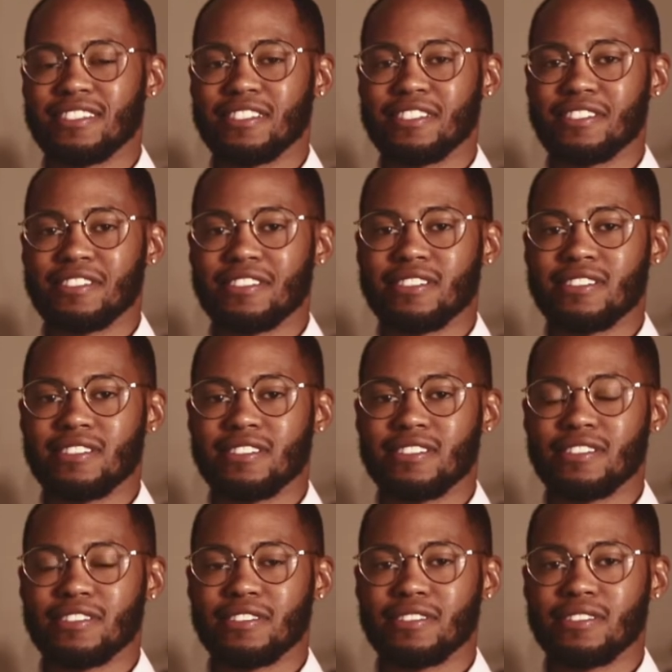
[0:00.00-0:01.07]

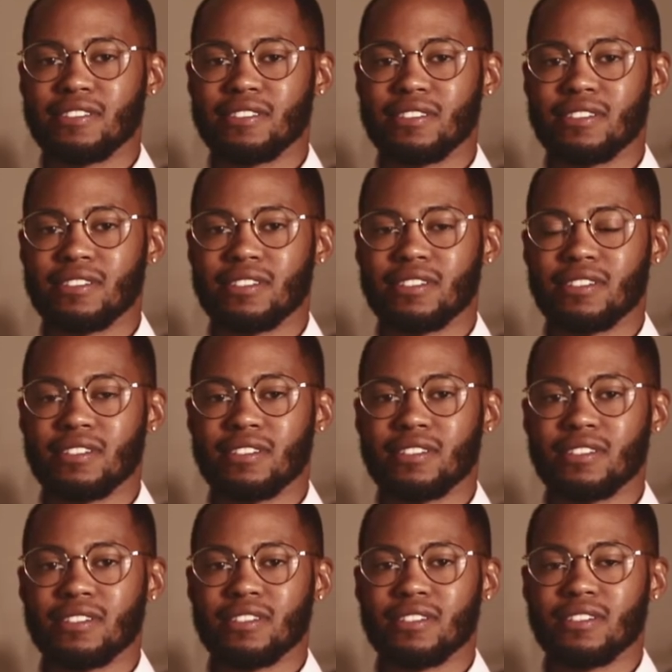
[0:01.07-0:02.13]

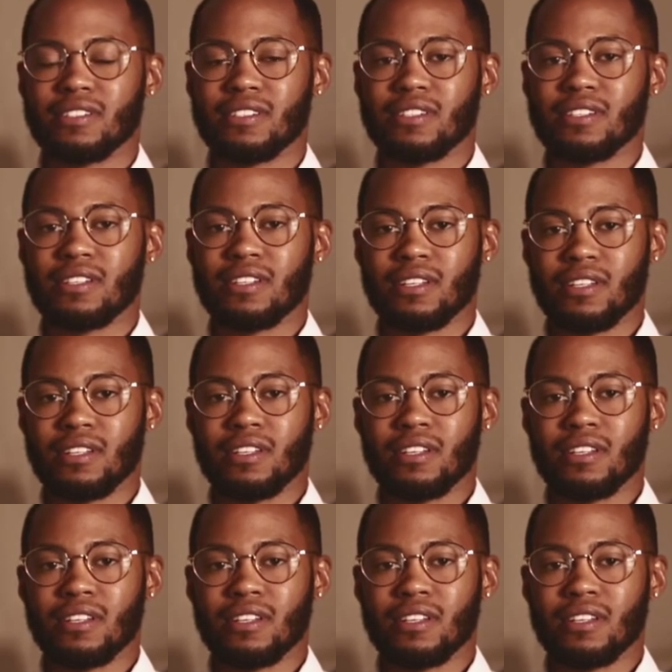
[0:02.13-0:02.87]
[no speech]